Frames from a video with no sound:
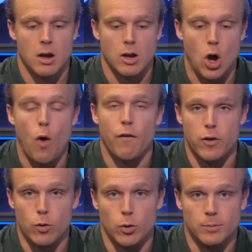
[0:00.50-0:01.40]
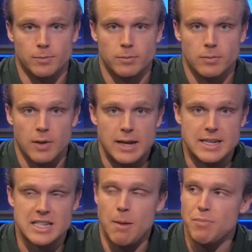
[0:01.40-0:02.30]
goat fuel is
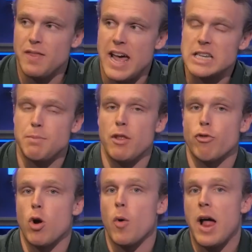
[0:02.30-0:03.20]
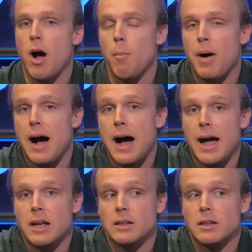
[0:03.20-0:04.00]
something that has been thrown out by